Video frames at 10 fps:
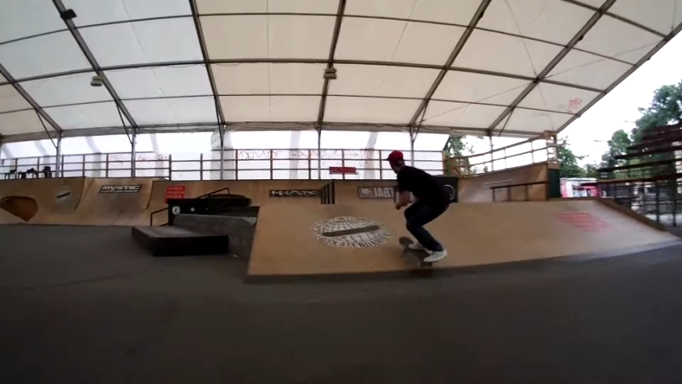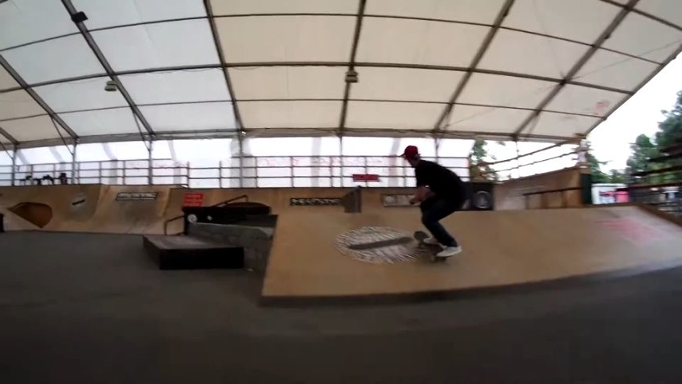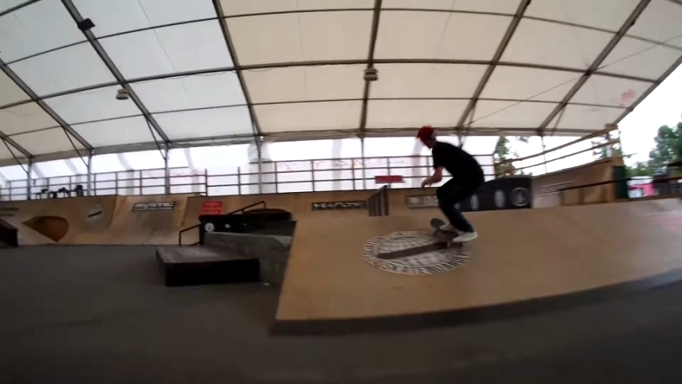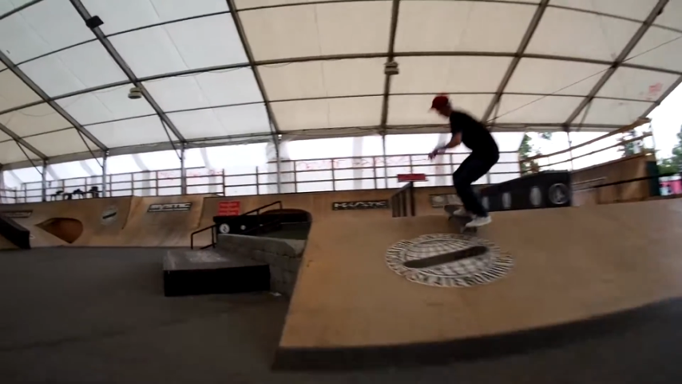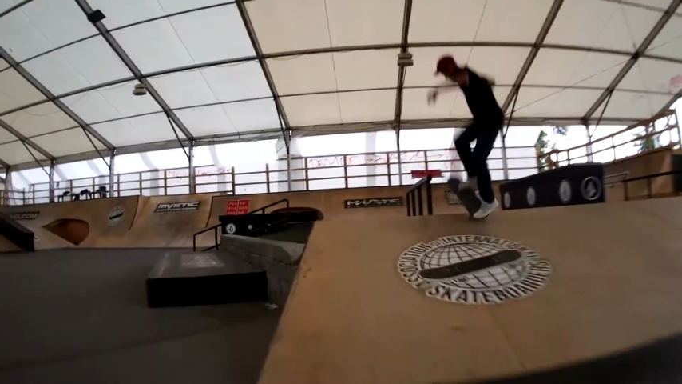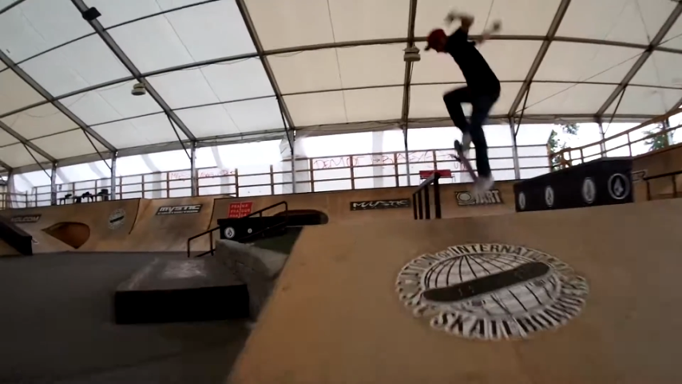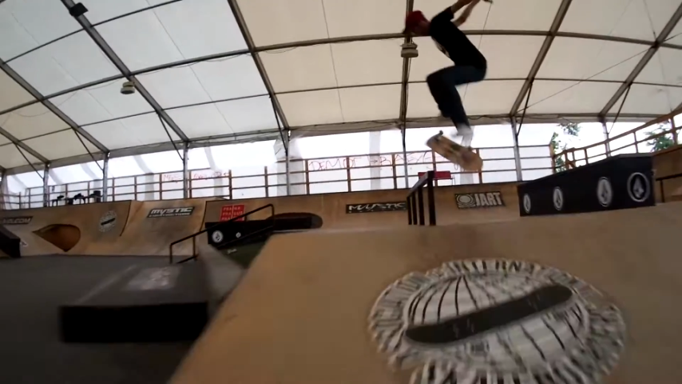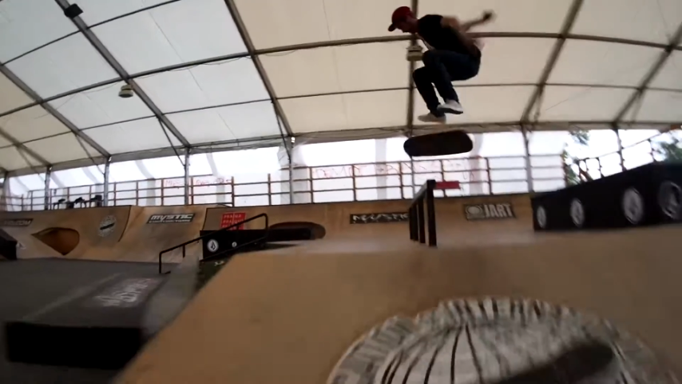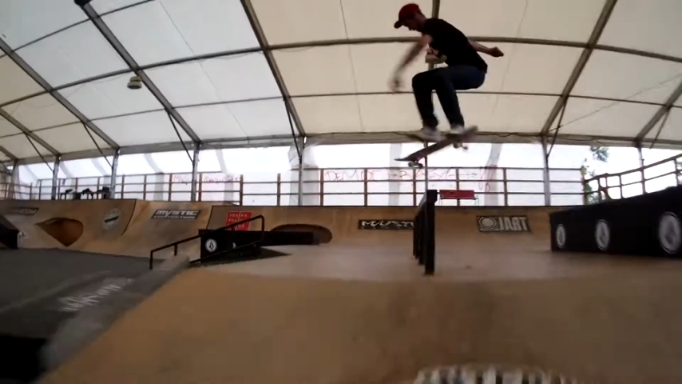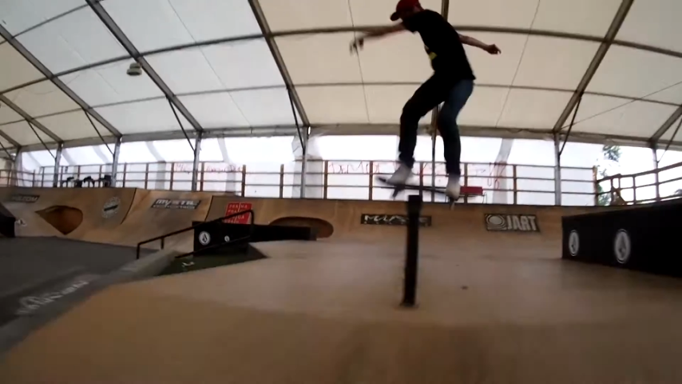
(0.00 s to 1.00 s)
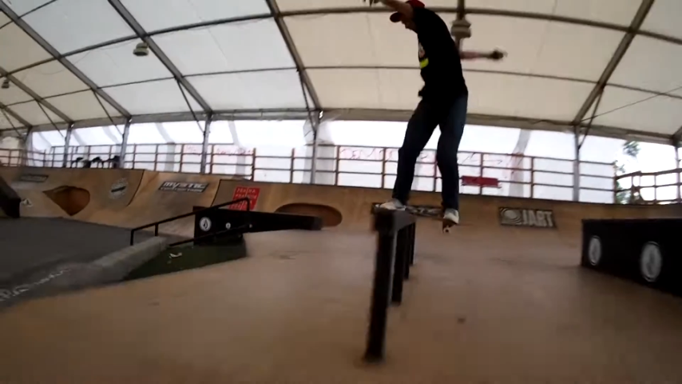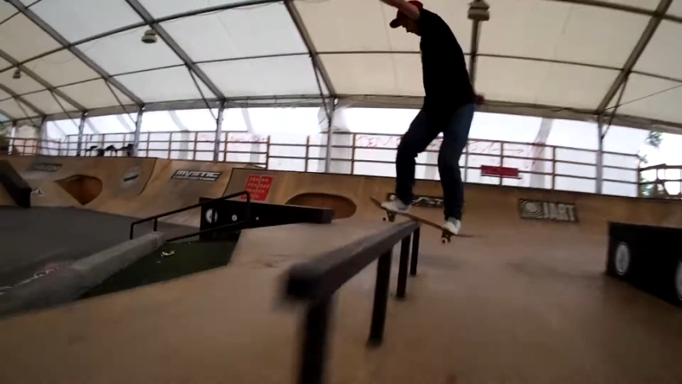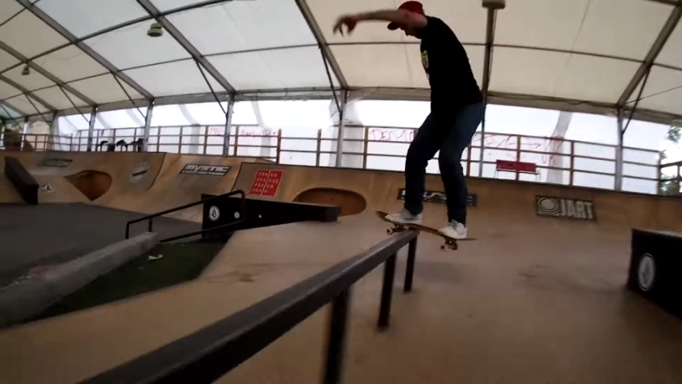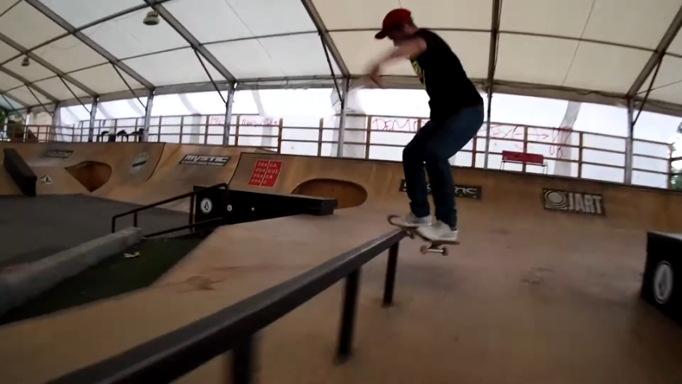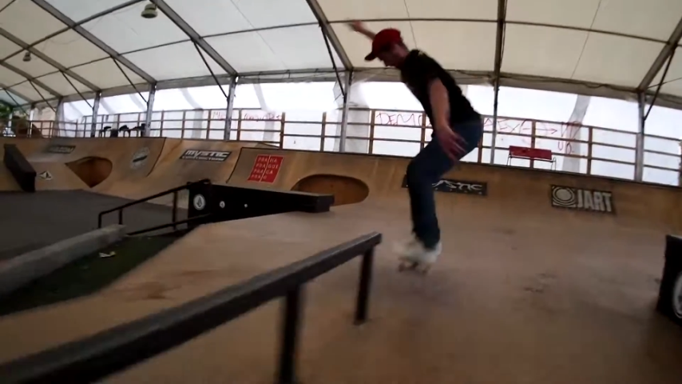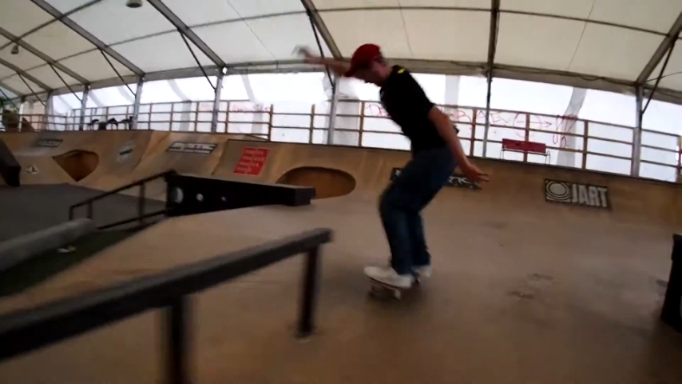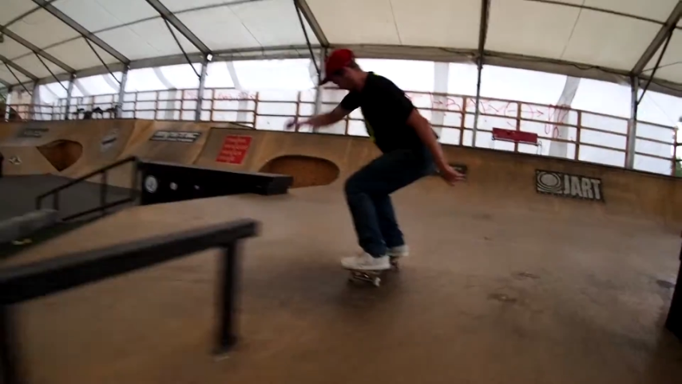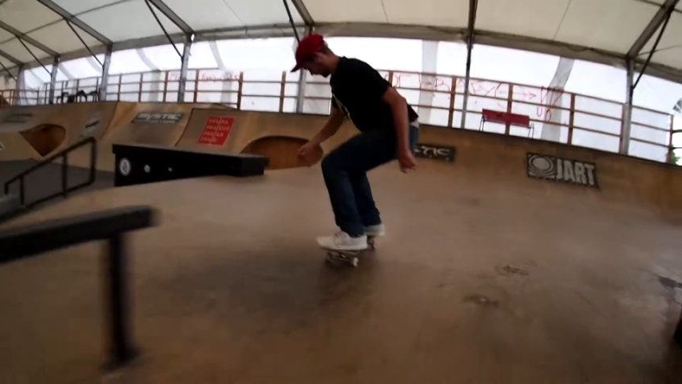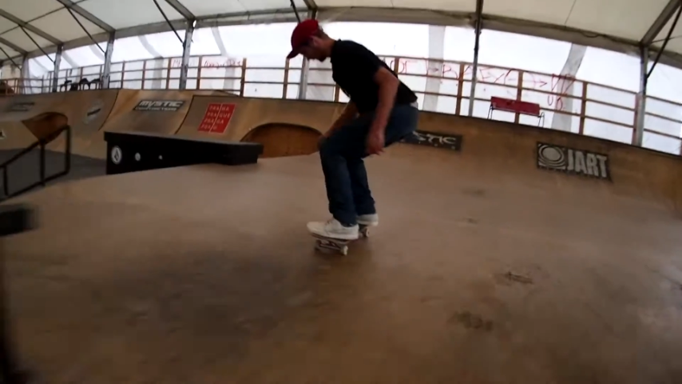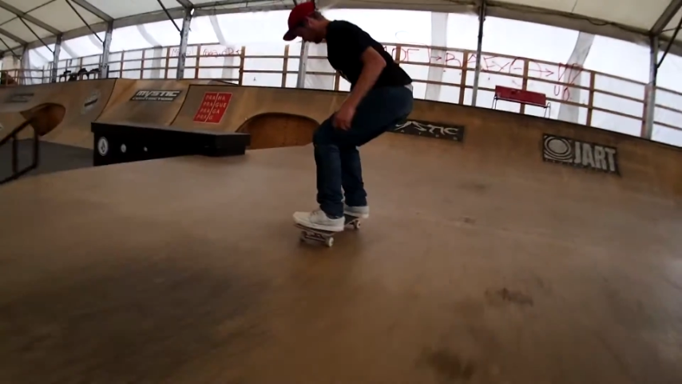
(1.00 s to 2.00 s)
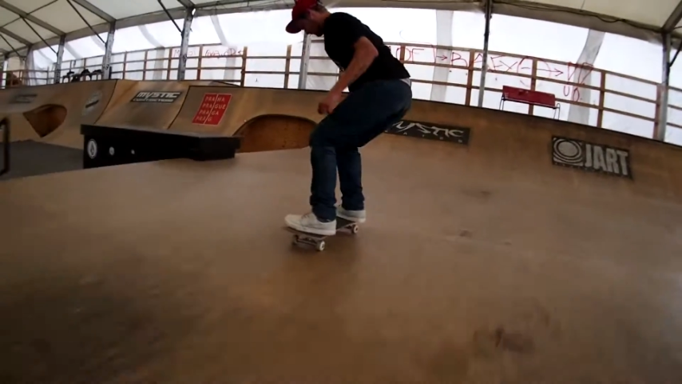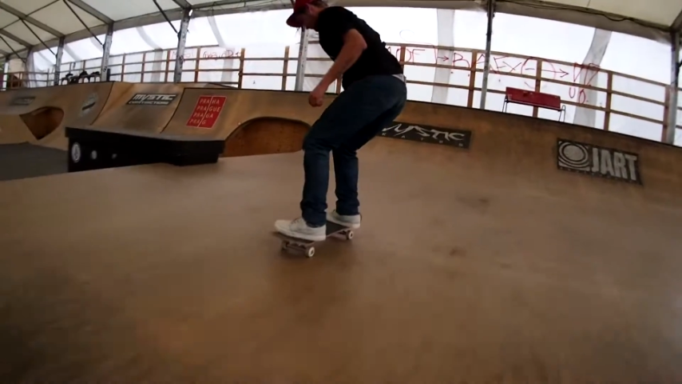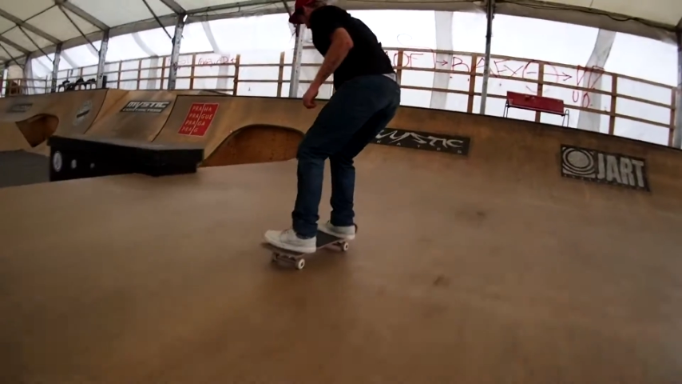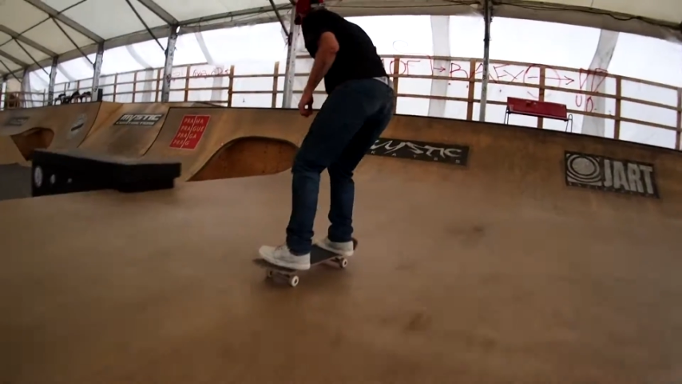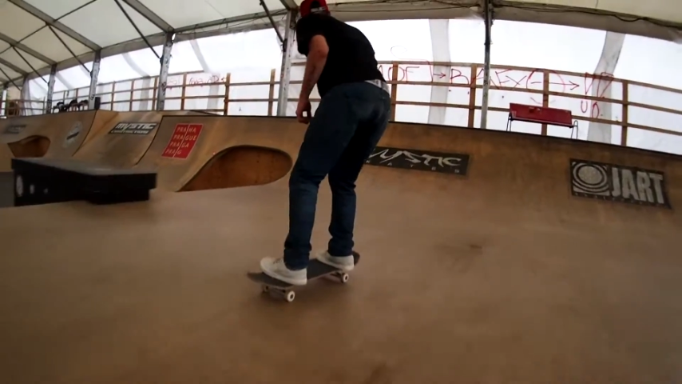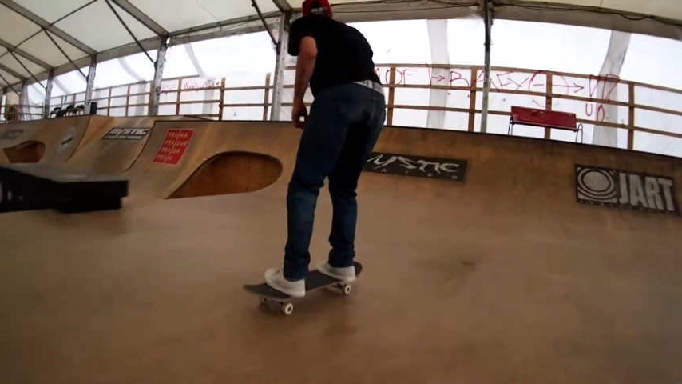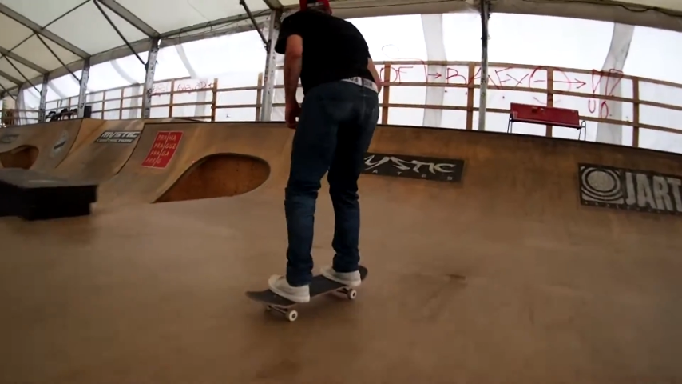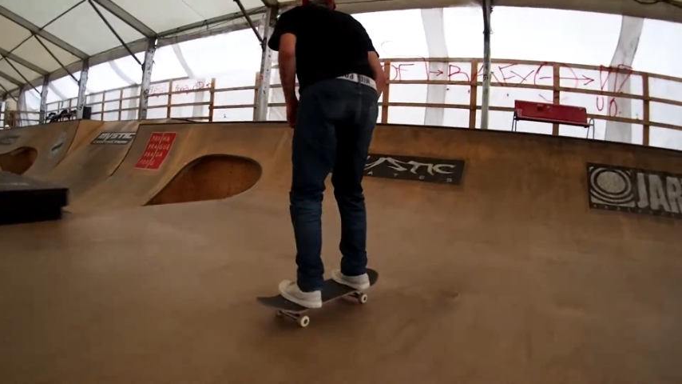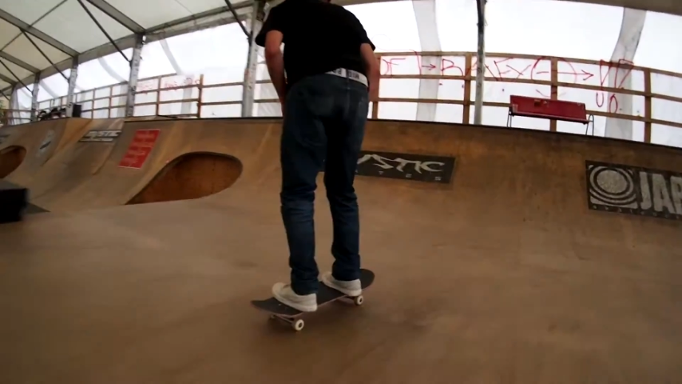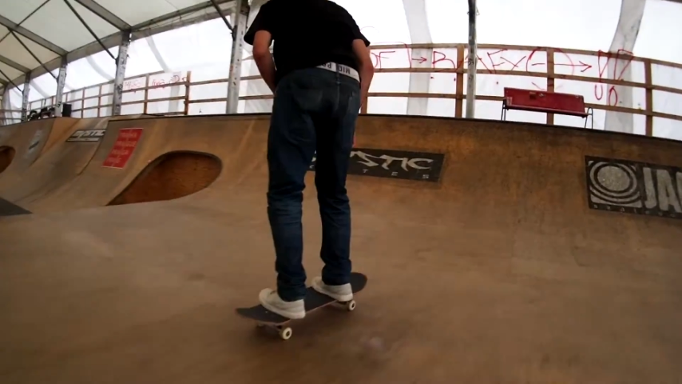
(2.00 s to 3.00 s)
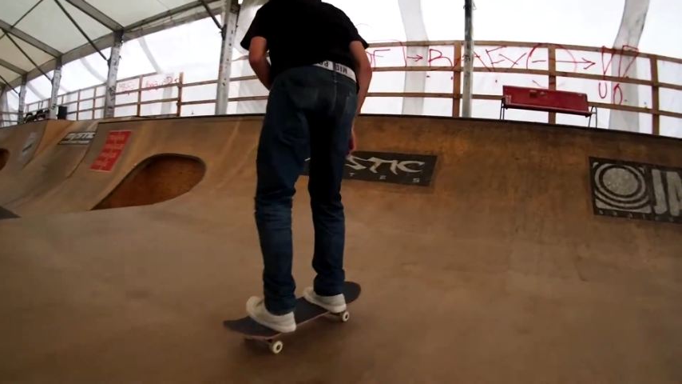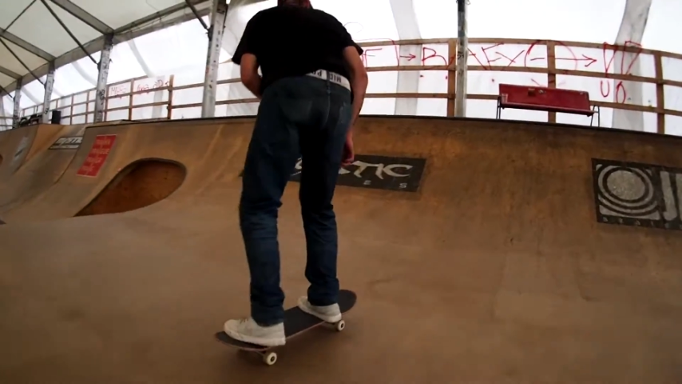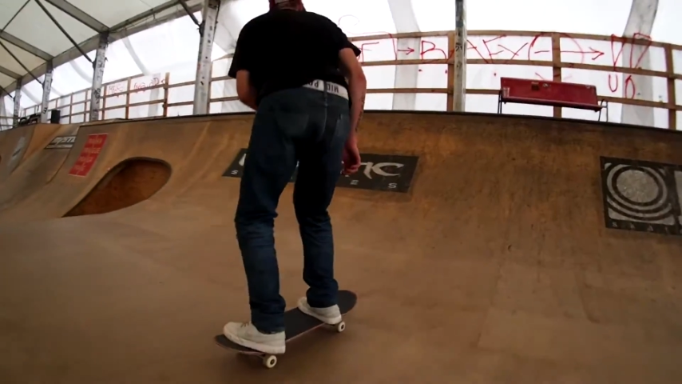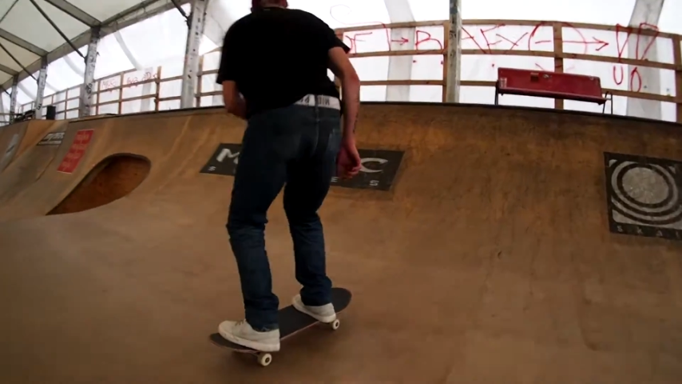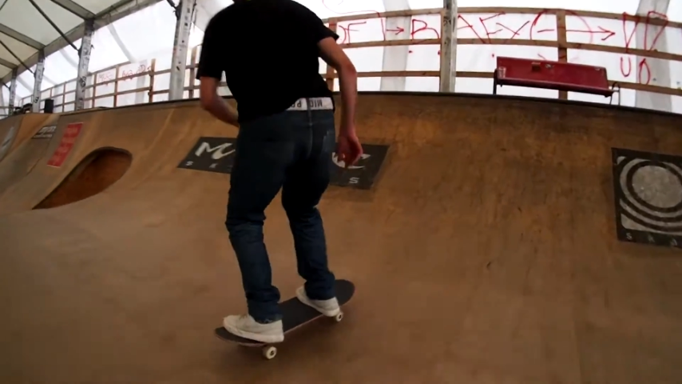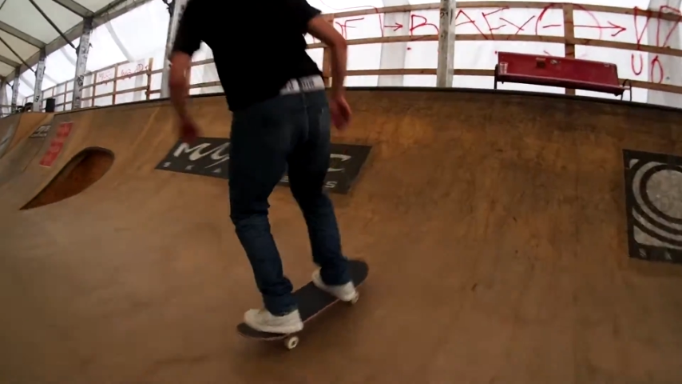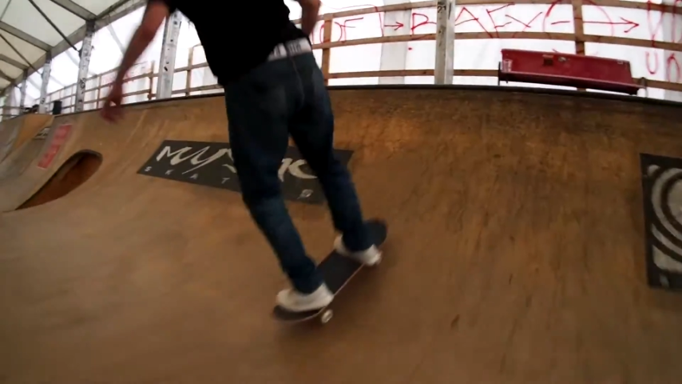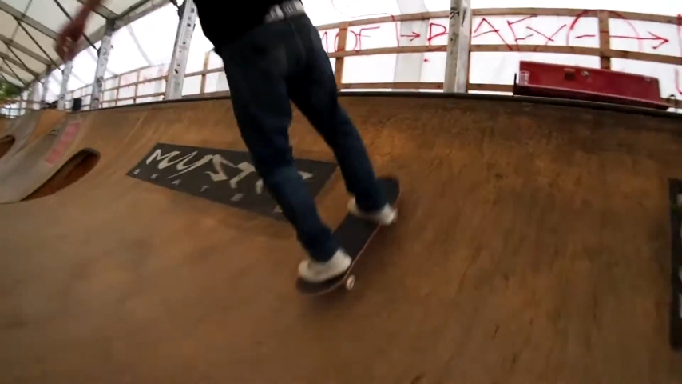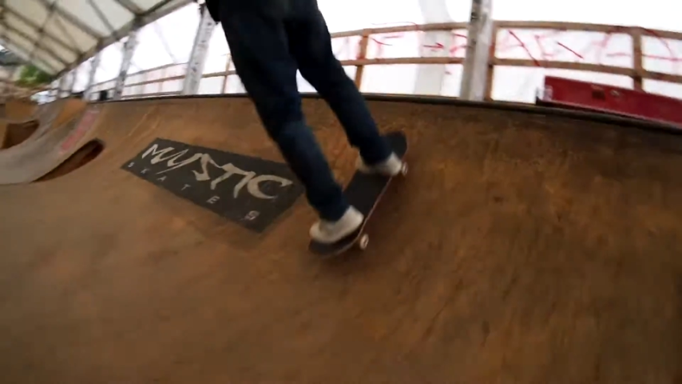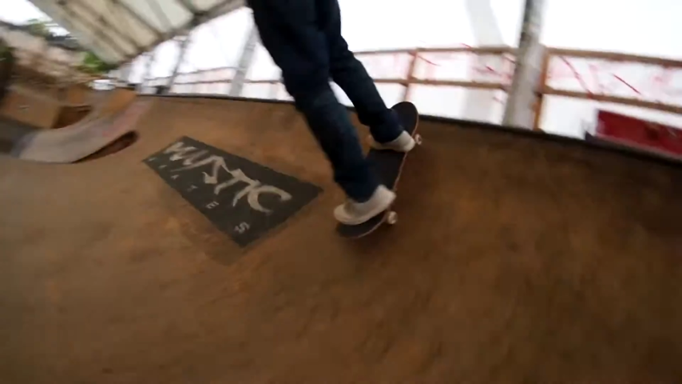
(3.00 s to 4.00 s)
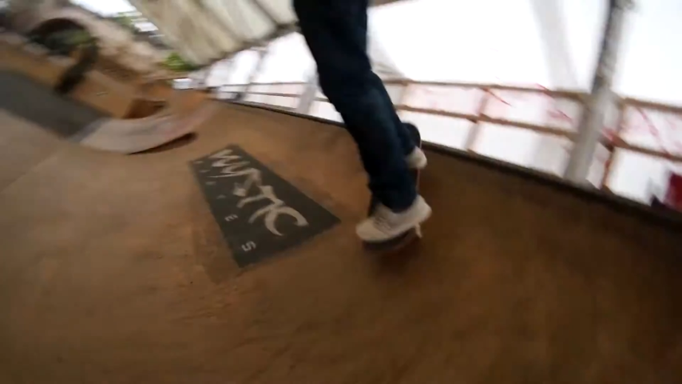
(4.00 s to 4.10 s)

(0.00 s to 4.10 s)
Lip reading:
(no speaker visible)